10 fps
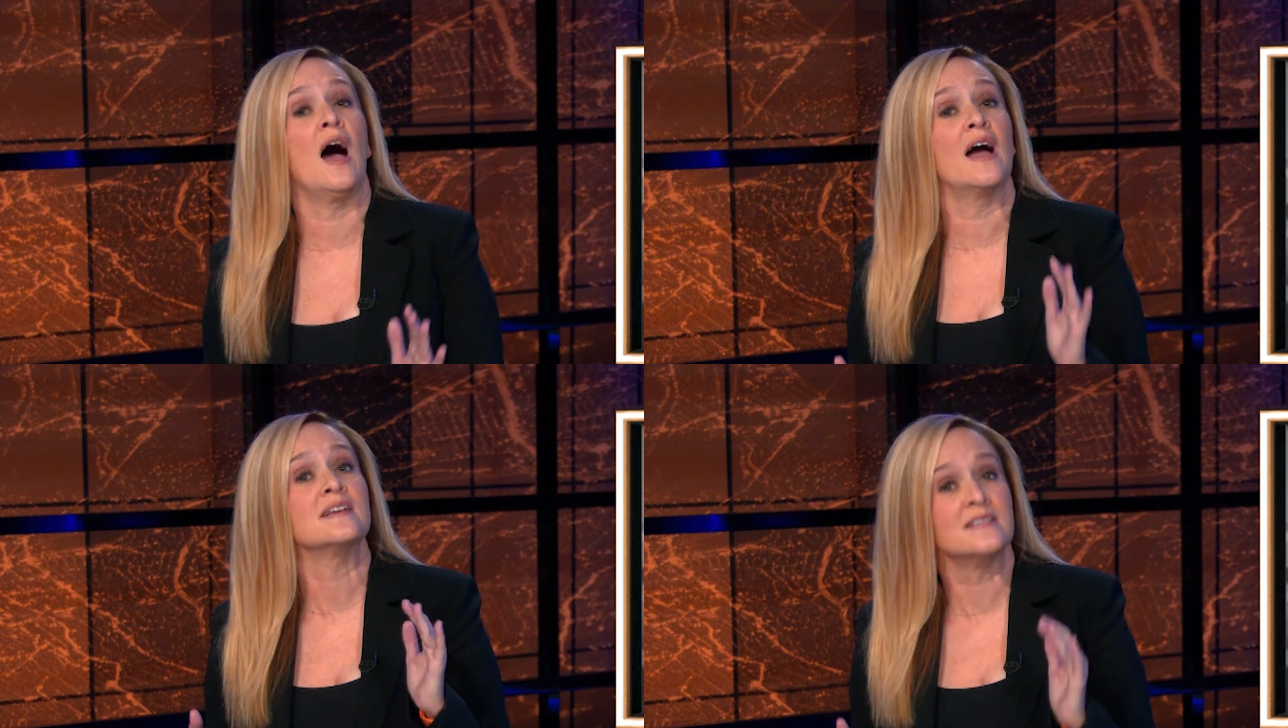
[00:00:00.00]

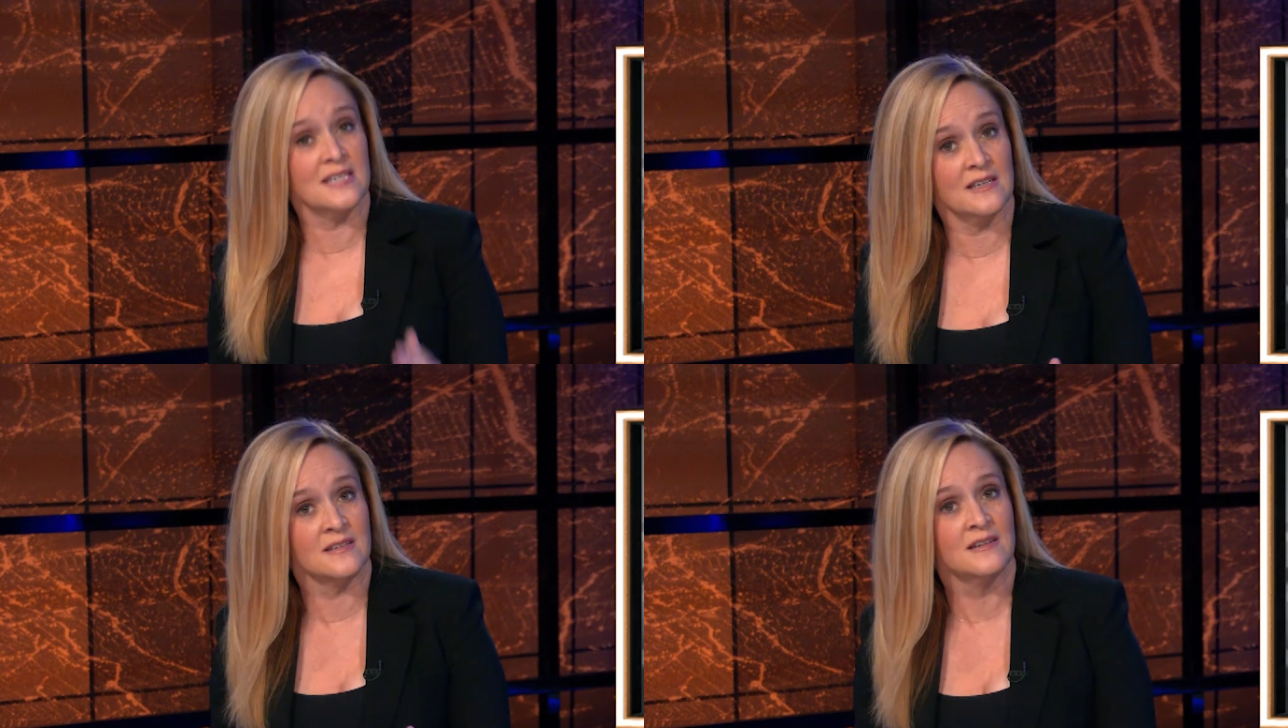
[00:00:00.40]
I
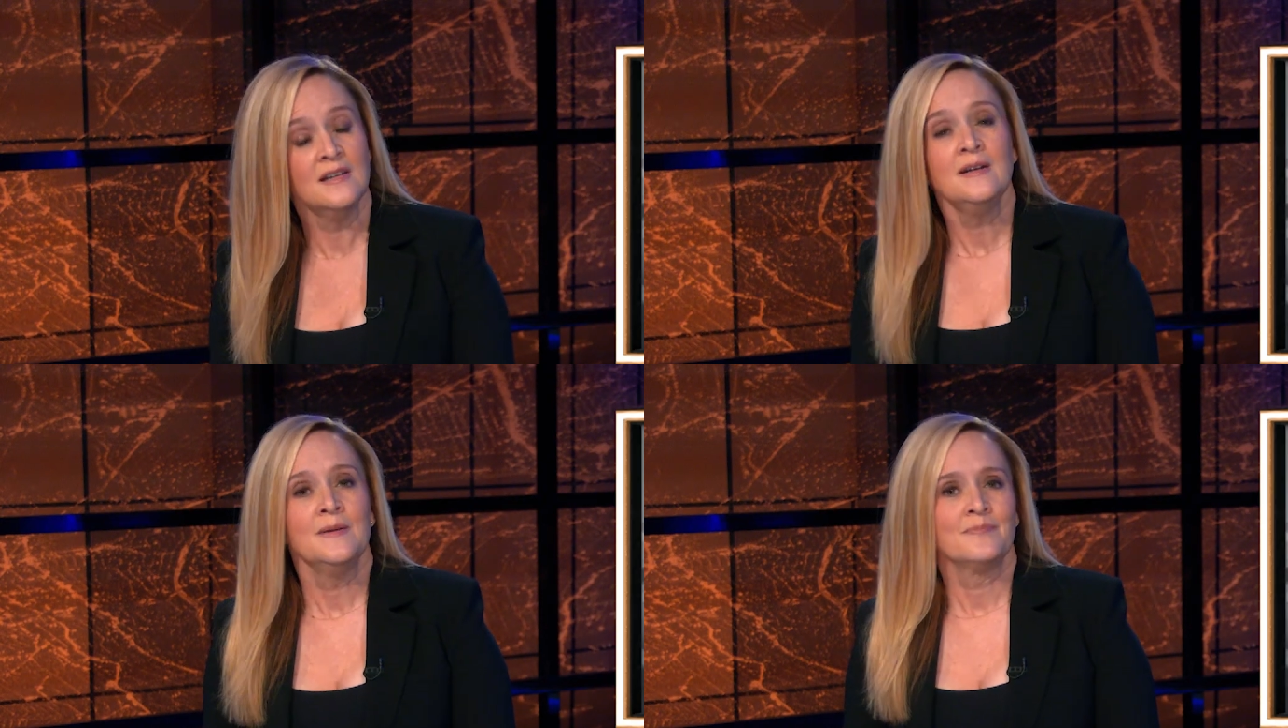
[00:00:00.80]
did.
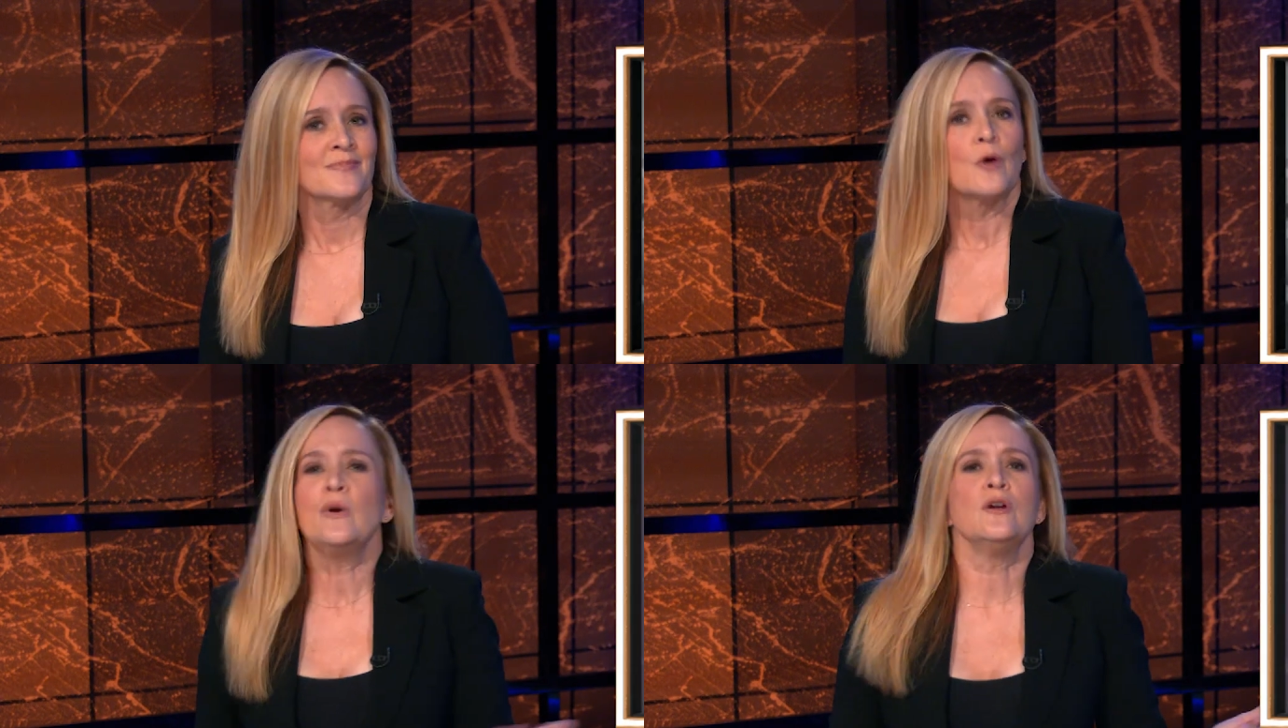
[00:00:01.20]

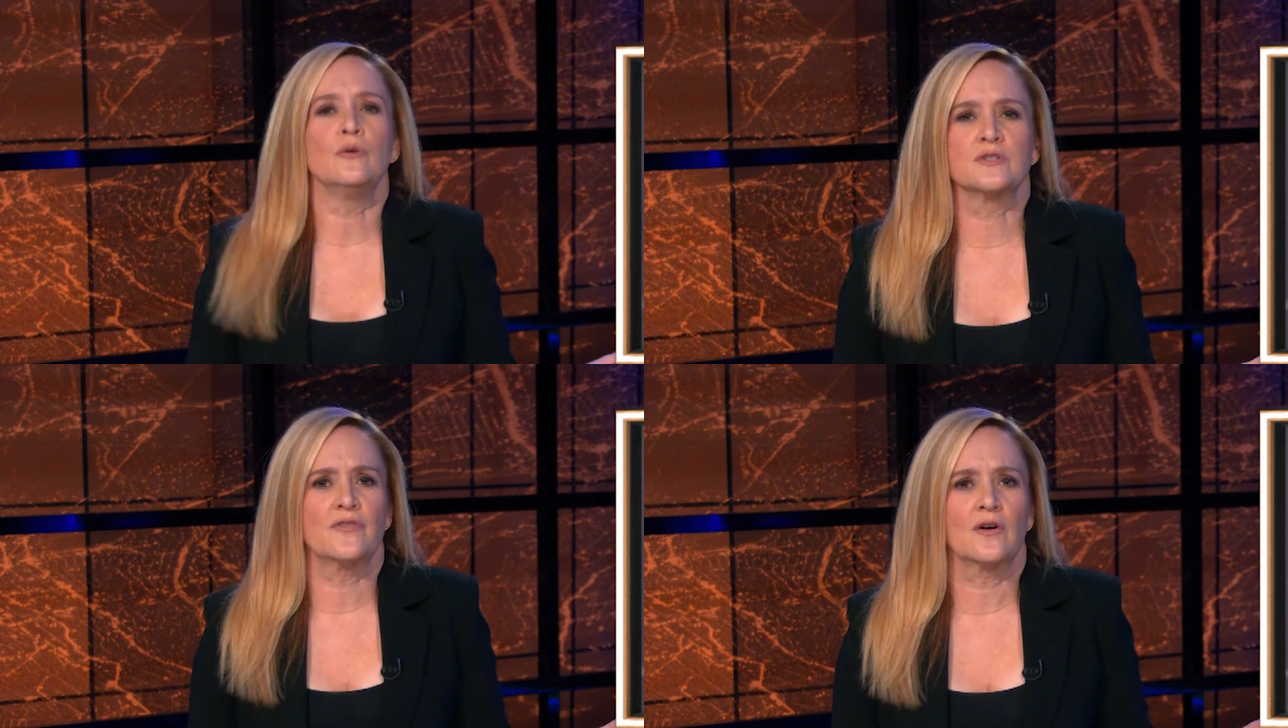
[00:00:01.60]
We knew it
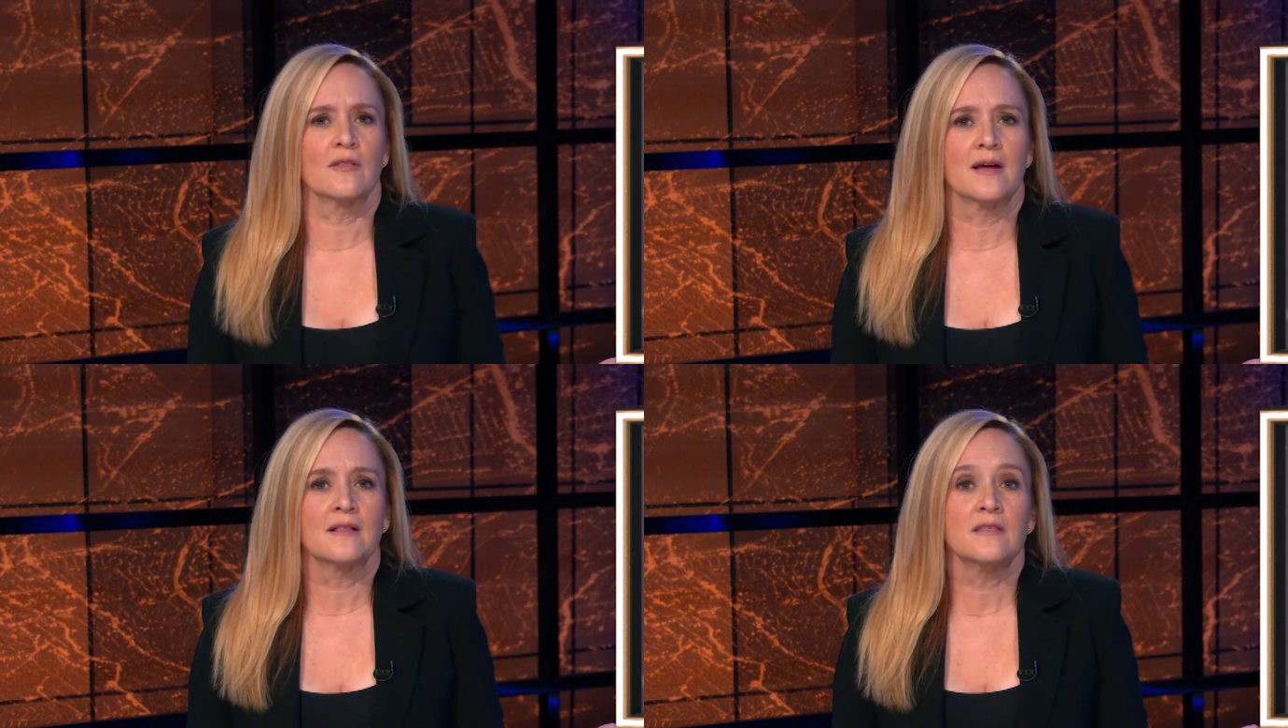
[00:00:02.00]
was very
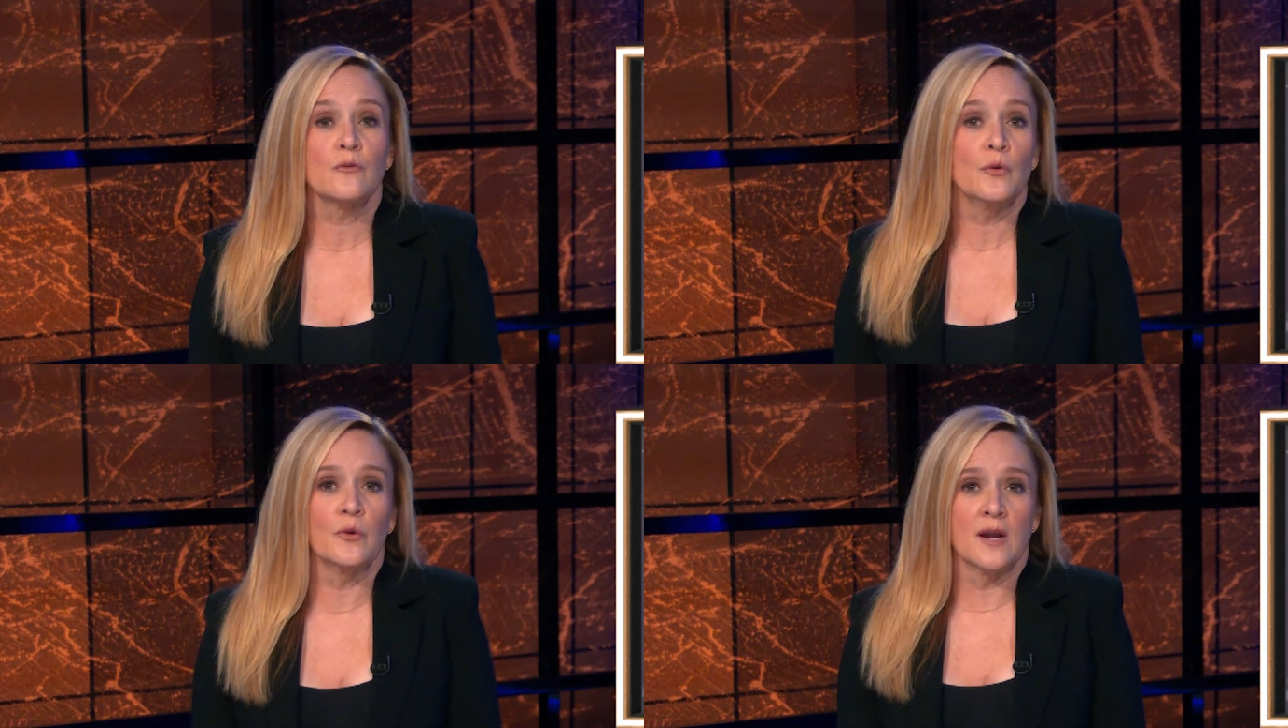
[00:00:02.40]
likely
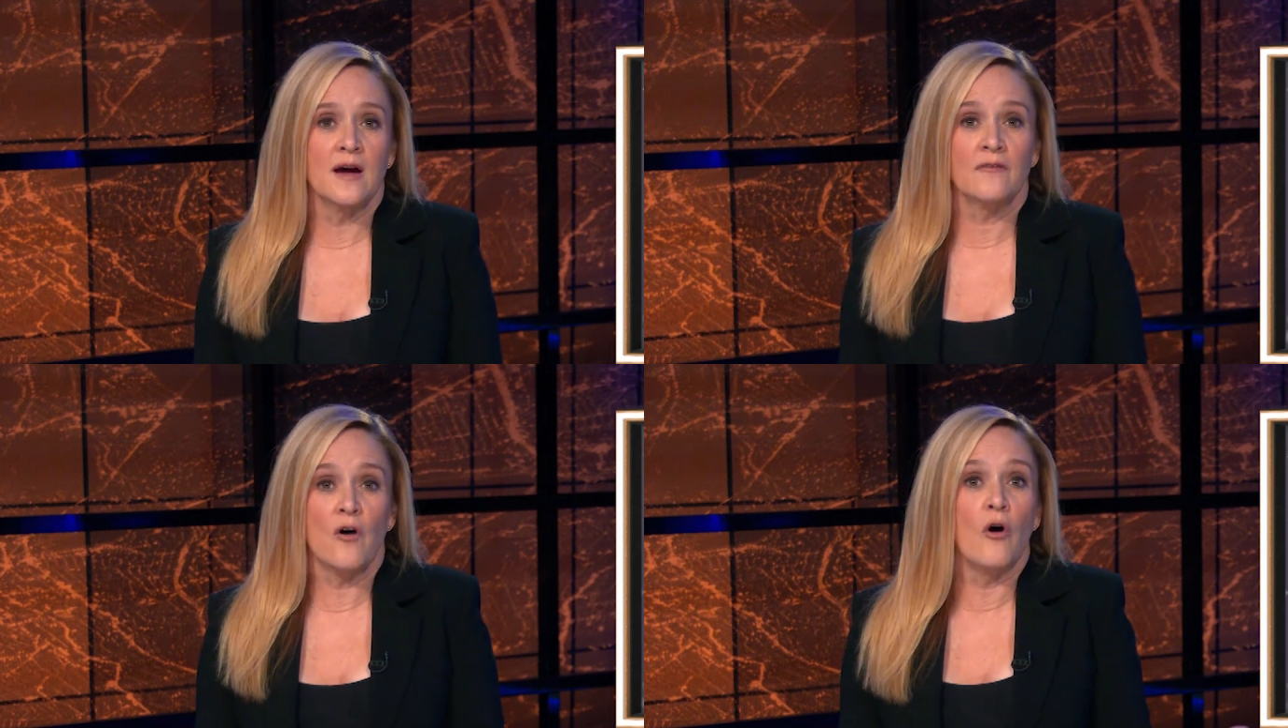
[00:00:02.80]
that we wouldn't have